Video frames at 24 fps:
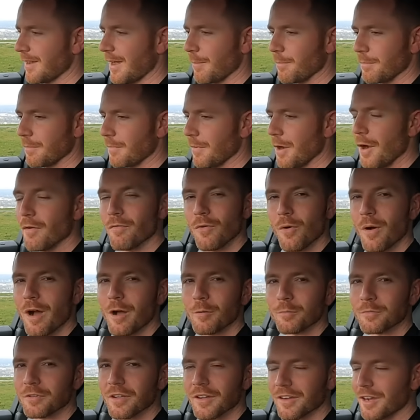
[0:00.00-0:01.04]
I'm
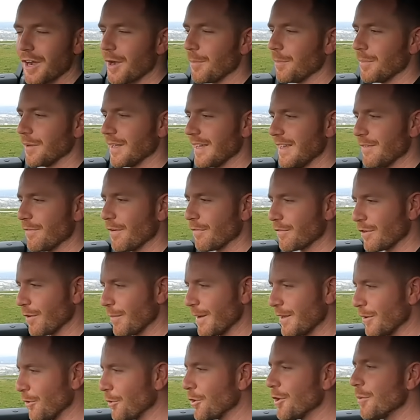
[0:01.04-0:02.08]
overwhelmed. I can't believe I've
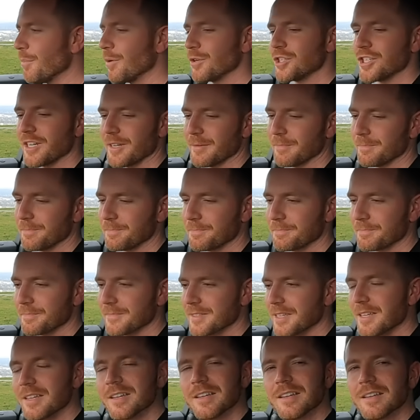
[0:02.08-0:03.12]
come in under budget.
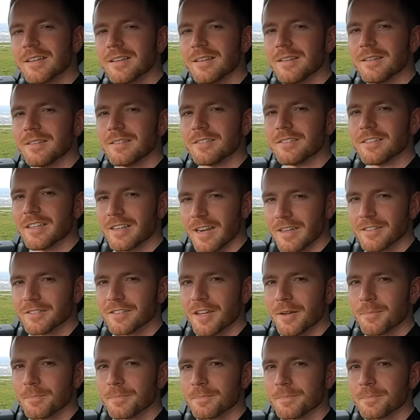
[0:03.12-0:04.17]
See you next
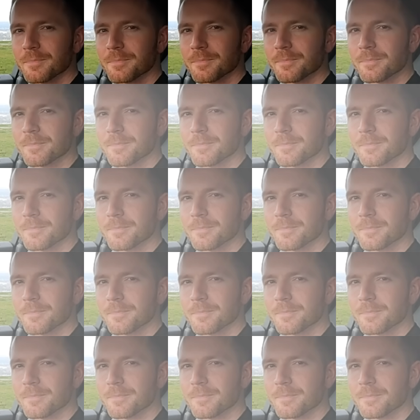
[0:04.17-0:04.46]
time.